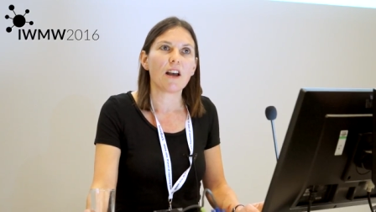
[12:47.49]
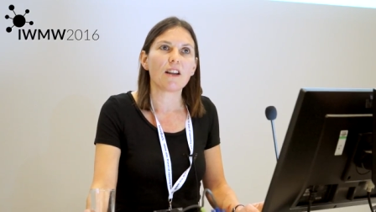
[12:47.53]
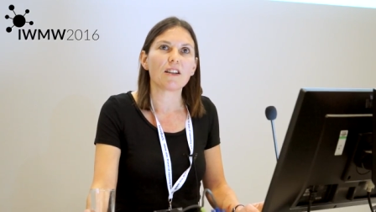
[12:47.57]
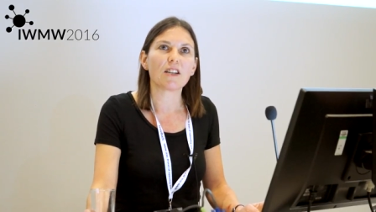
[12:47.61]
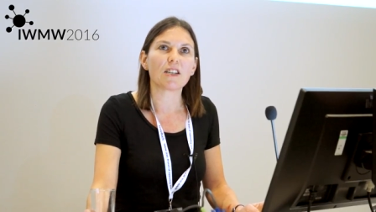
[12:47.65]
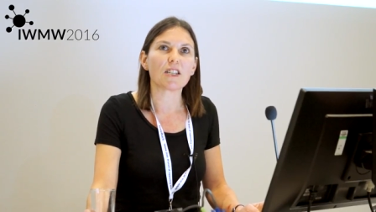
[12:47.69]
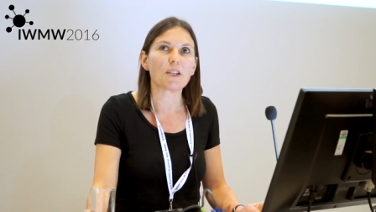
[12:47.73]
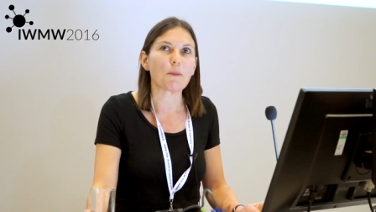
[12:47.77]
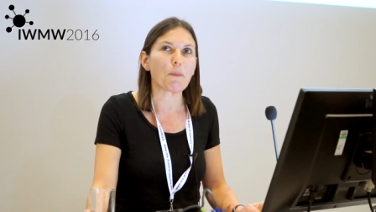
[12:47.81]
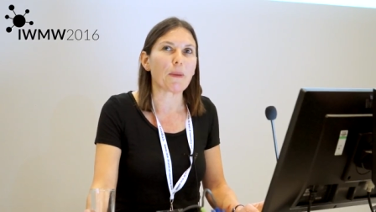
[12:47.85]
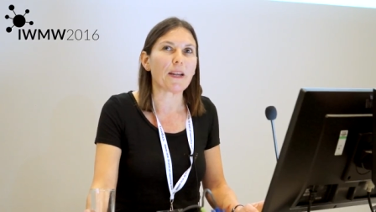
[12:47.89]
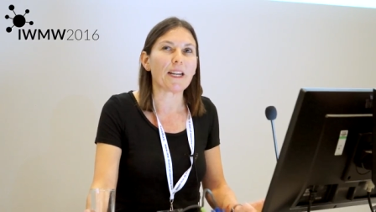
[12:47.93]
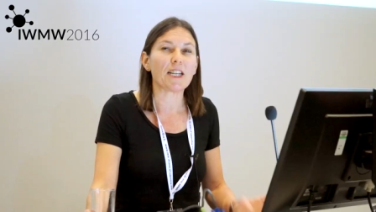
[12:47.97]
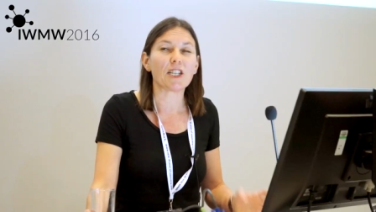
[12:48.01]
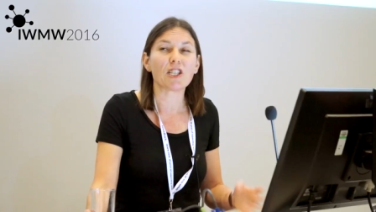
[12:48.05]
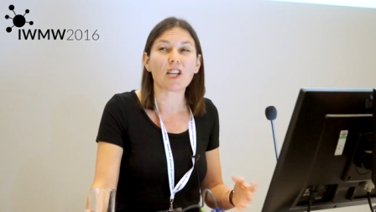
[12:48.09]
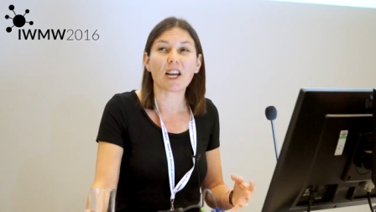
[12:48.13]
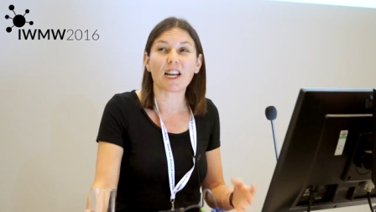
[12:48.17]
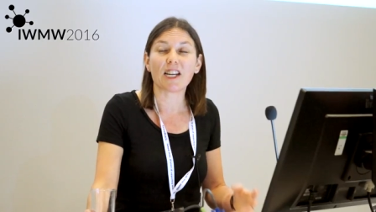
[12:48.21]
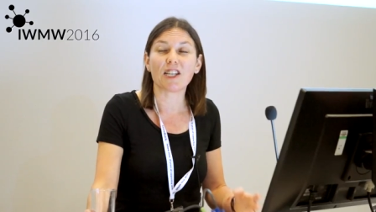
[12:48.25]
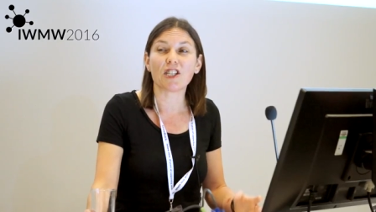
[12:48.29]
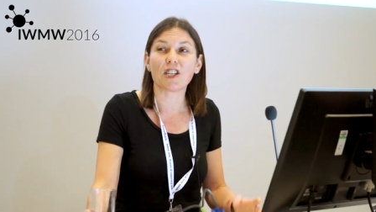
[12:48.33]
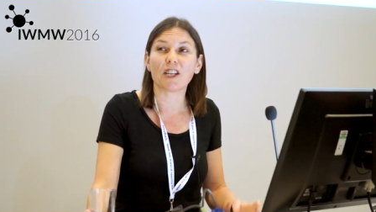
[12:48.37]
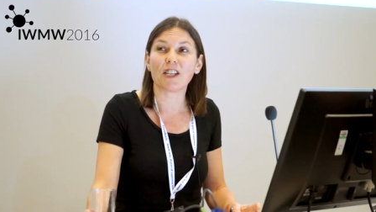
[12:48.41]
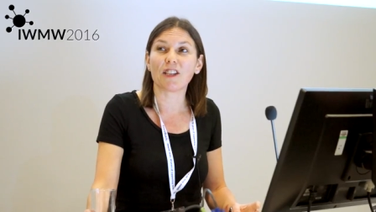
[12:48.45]
Does it mean
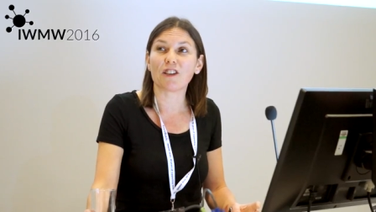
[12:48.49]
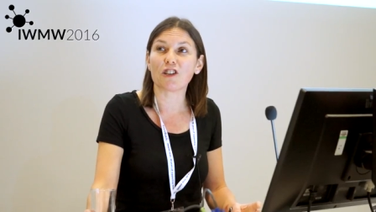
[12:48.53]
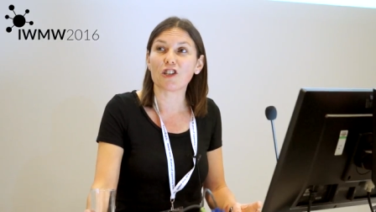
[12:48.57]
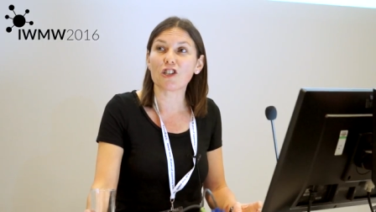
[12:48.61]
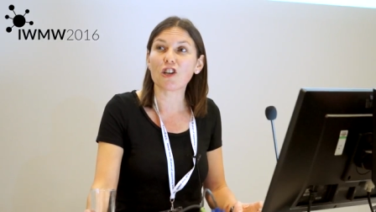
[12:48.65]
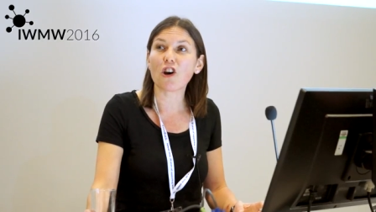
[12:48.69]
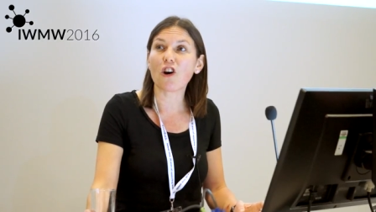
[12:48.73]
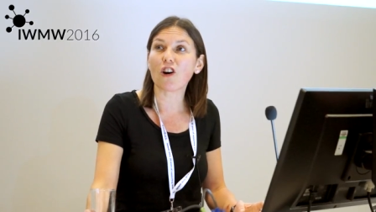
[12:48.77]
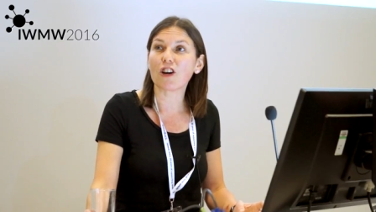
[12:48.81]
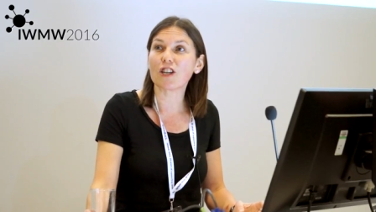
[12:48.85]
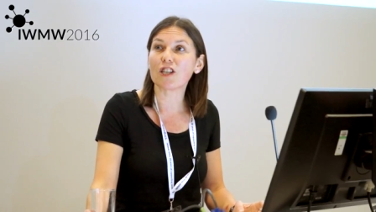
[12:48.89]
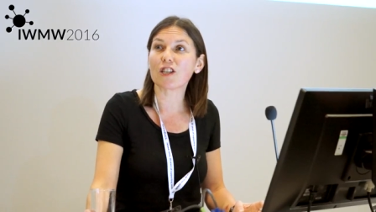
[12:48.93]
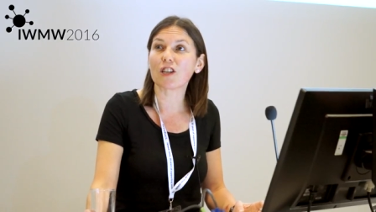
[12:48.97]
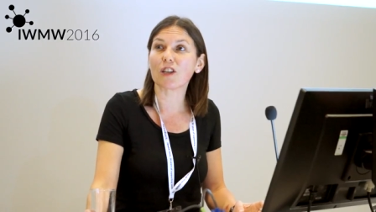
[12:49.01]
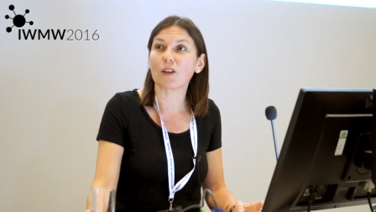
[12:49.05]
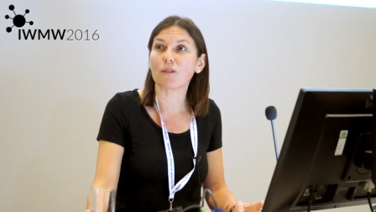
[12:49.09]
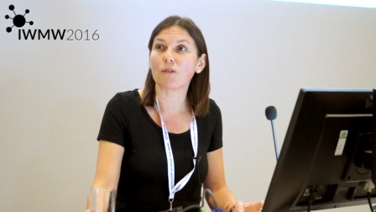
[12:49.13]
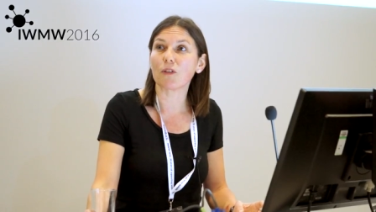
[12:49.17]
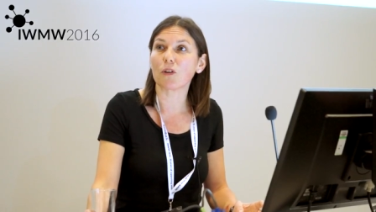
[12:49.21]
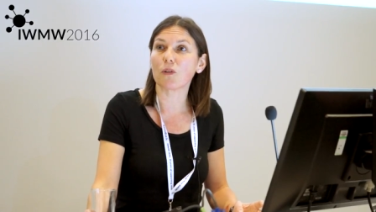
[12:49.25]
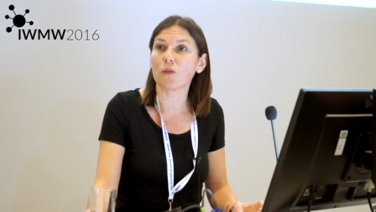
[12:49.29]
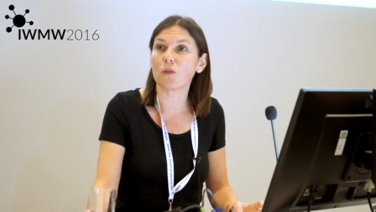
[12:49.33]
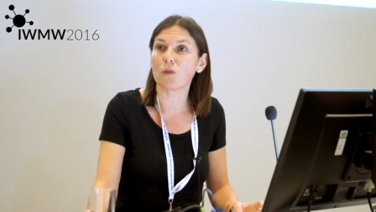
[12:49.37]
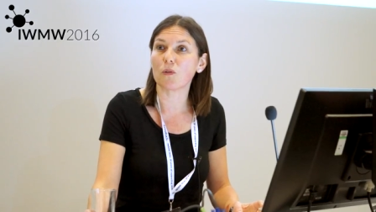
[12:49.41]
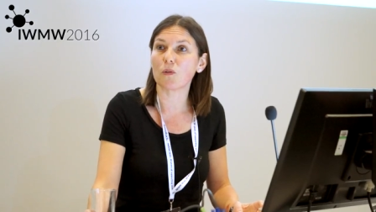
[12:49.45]
changing the title
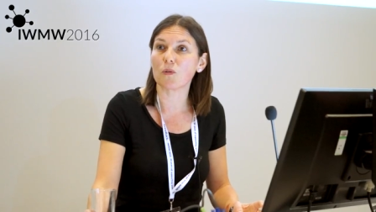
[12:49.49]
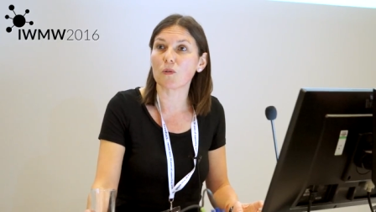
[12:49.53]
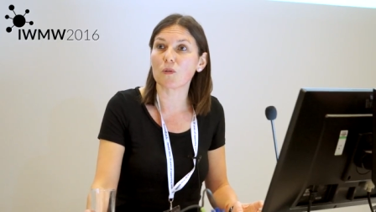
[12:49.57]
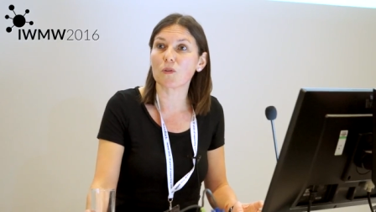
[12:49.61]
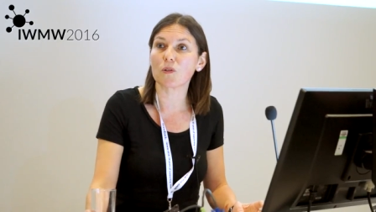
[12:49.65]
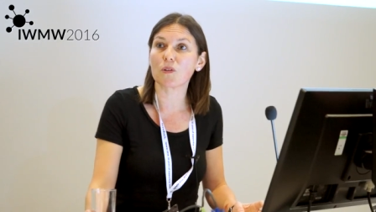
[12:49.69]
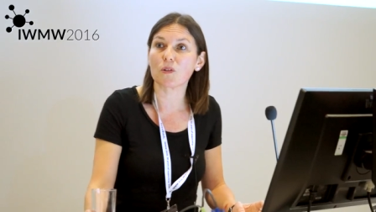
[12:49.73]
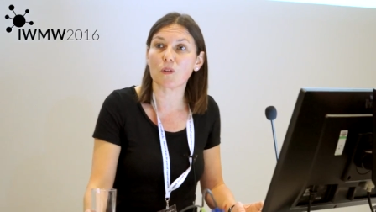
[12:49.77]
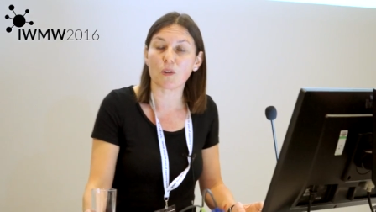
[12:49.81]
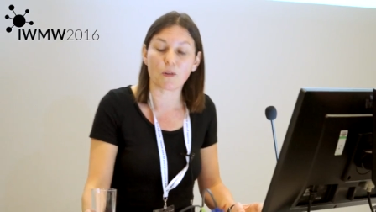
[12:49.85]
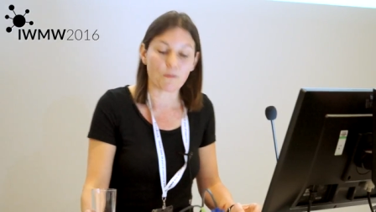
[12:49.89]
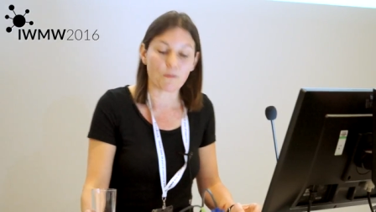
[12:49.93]
of the course?